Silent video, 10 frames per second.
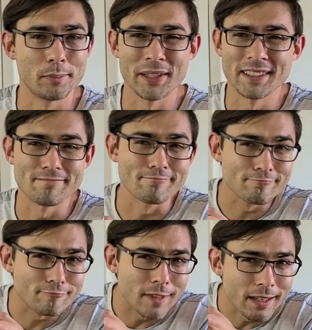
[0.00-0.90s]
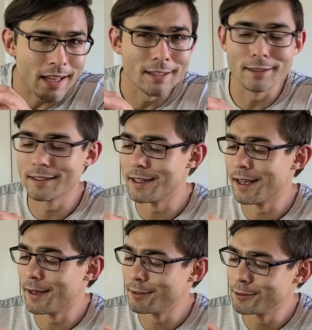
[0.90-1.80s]
But, like, end of the
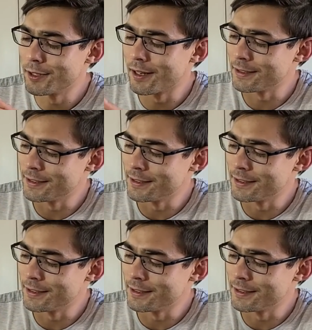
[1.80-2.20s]
day, you're not